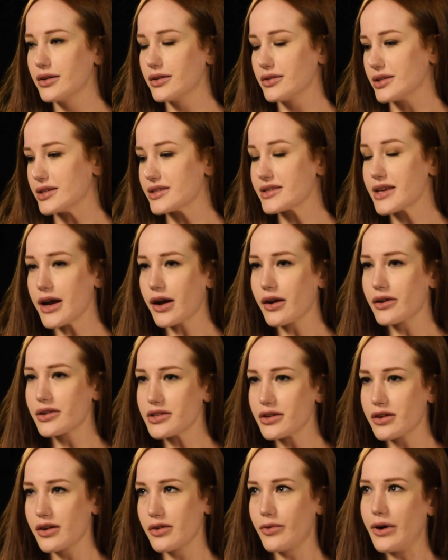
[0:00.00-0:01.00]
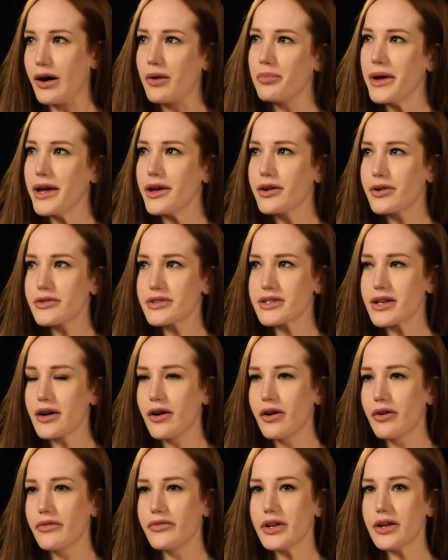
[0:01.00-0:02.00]
this character while being
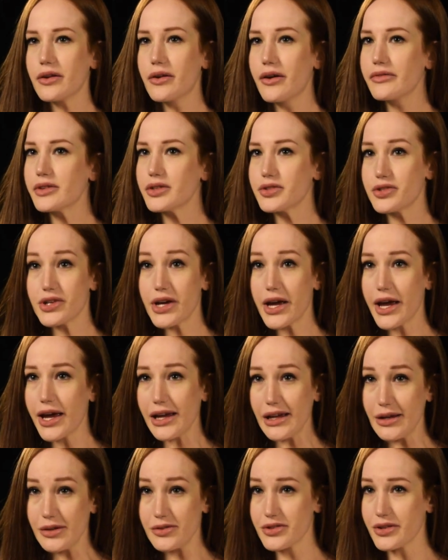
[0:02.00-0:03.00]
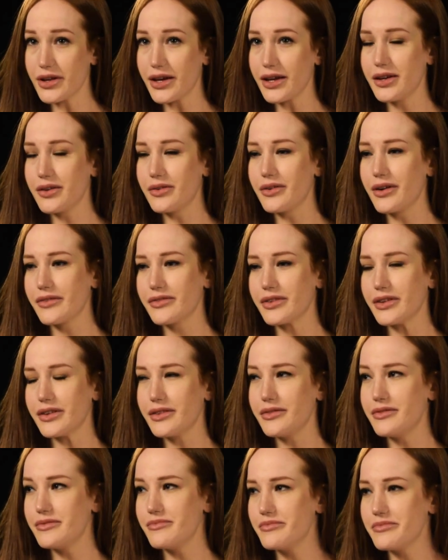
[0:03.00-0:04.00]
yourself and you don't have to change, like you don't have
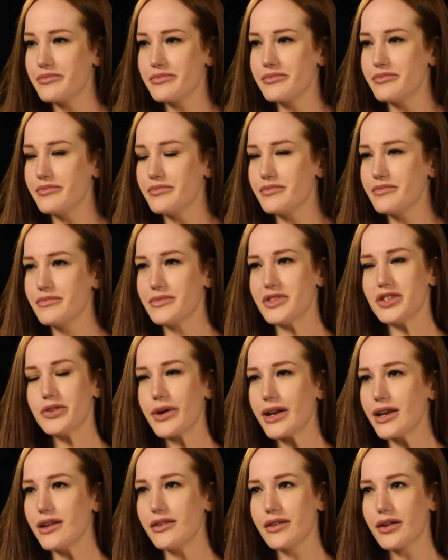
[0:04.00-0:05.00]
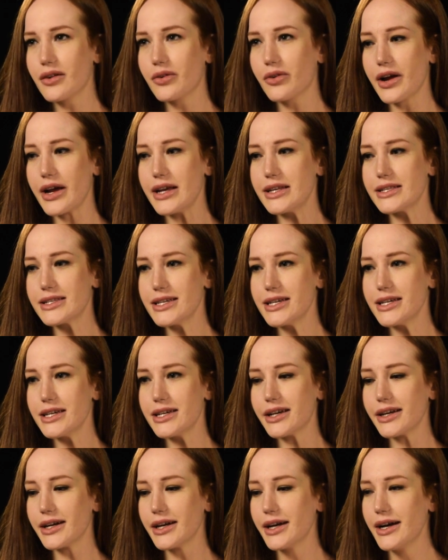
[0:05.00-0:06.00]
to do anything
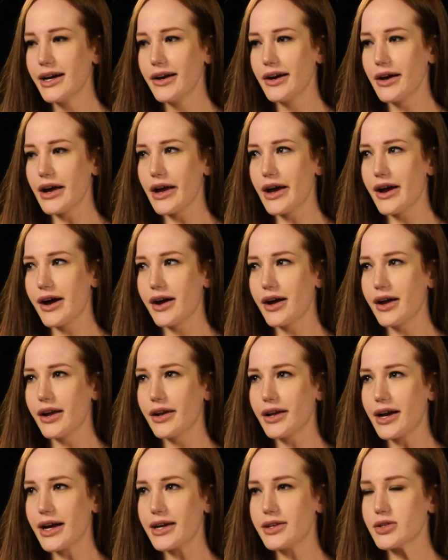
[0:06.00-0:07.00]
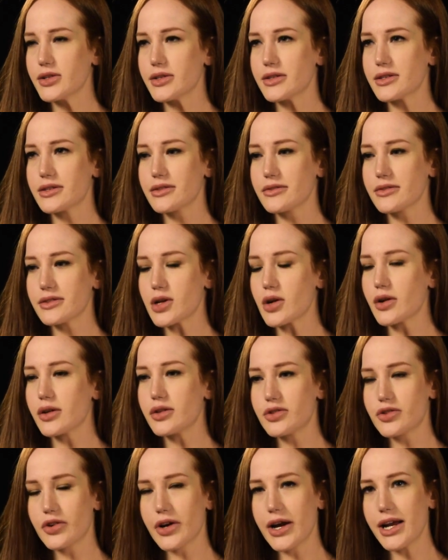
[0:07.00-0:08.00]
crazy. And I just
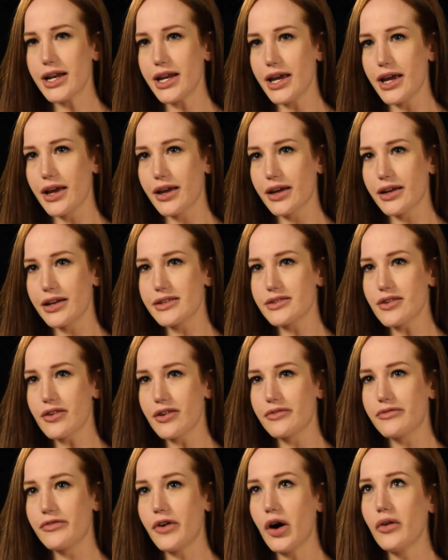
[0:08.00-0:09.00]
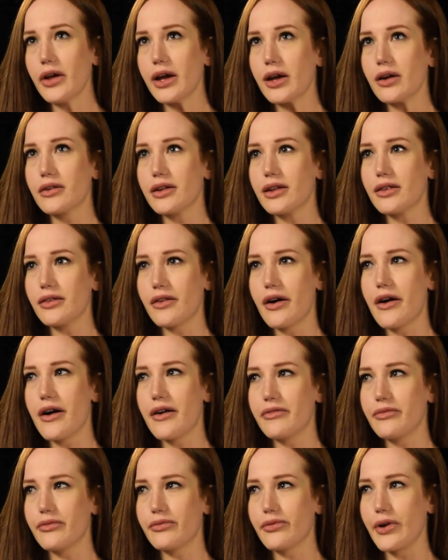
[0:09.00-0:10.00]
started training and I started falling in
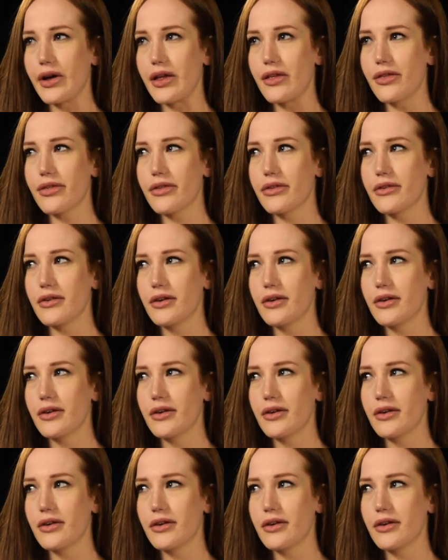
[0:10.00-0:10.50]
love with